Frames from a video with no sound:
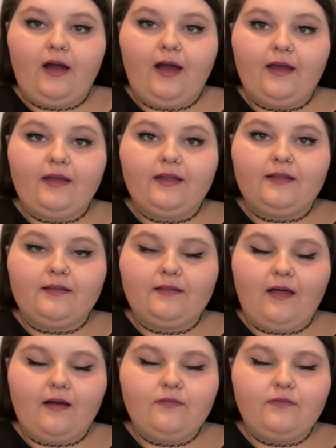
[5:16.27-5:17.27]
I
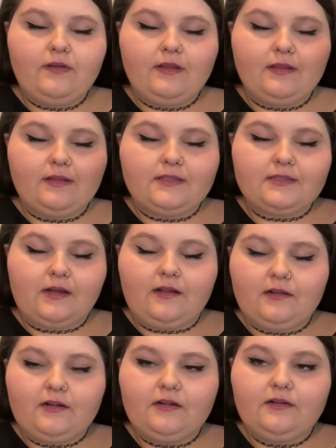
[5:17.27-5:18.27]
love this
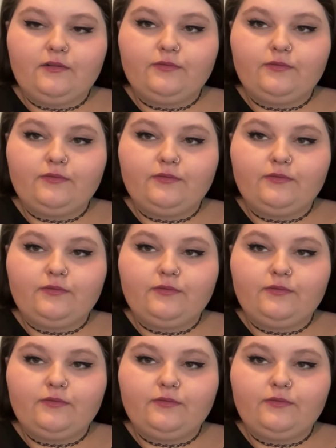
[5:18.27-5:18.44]
color.